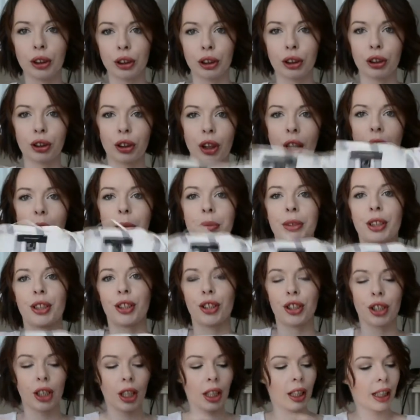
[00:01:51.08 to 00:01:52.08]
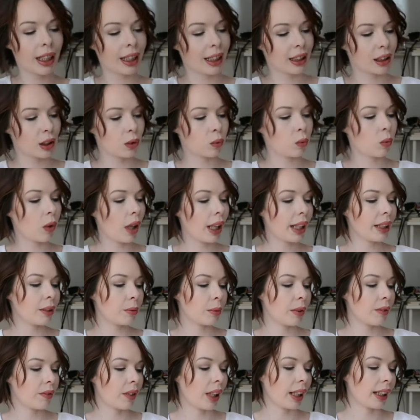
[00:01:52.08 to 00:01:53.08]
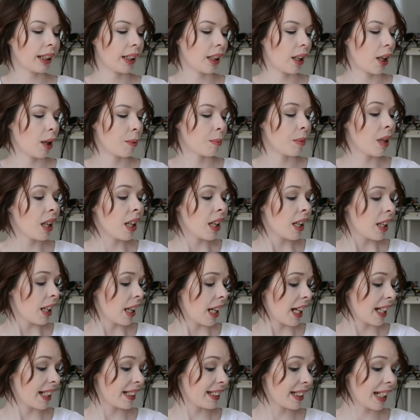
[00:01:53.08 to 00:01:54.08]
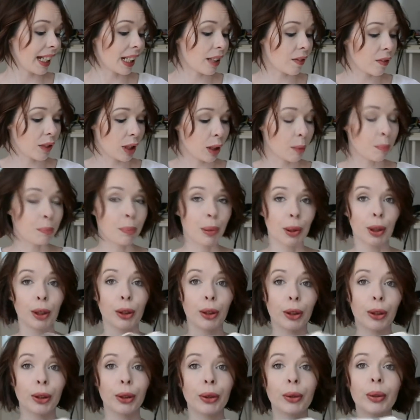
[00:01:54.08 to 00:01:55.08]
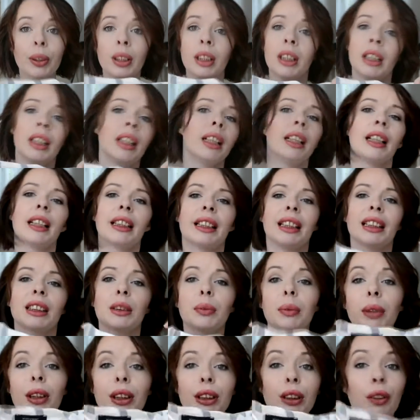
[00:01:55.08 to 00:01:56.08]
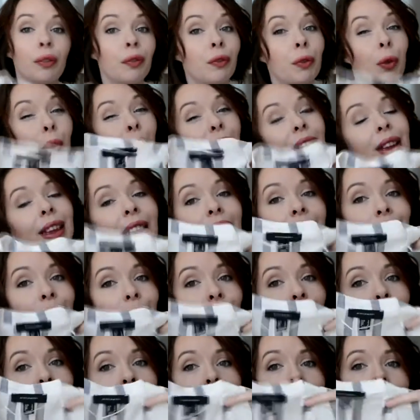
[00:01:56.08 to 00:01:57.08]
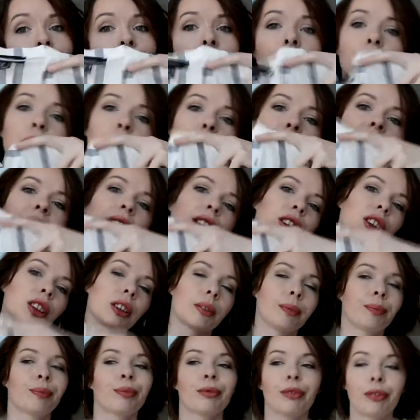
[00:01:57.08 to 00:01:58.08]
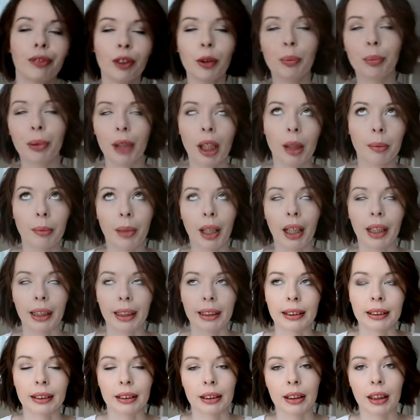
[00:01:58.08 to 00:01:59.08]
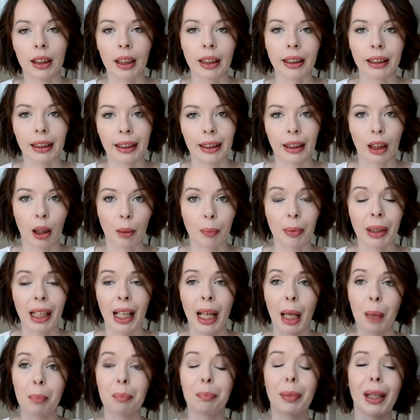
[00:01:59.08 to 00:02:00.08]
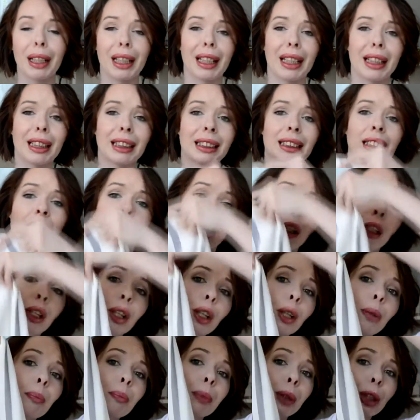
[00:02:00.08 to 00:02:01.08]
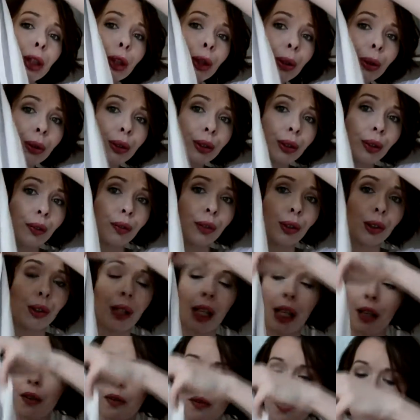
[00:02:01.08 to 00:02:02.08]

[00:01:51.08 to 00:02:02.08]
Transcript: striped shirt. It's white with like a, a navy blue. This was fourteen euros, which for Primark it's slightly up there, but it is beautiful. It